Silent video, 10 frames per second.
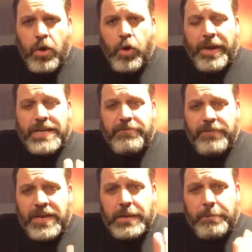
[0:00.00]
or by
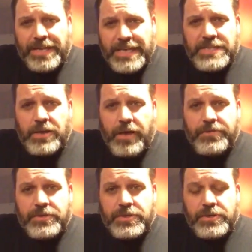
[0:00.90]
defending police
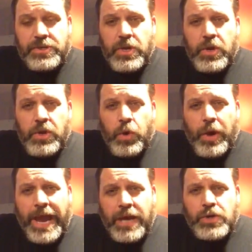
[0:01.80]
officers, you
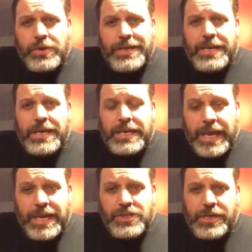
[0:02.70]
are actually
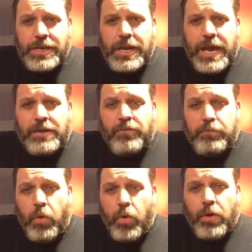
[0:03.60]
engaging in an act
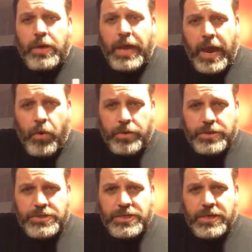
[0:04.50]
of moral
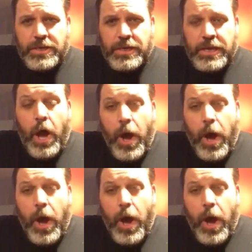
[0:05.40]
cowardice. An